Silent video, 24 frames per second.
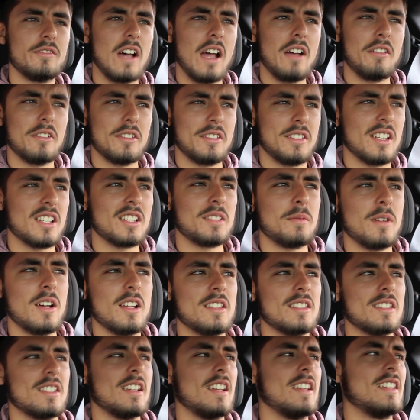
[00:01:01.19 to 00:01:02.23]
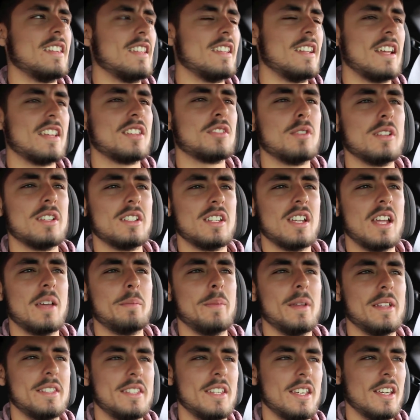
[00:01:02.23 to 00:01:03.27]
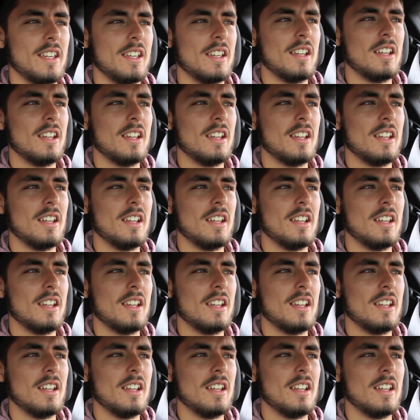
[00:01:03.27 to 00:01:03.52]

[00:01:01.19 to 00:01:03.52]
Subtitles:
5 or 6 months, and then I switched to MPT,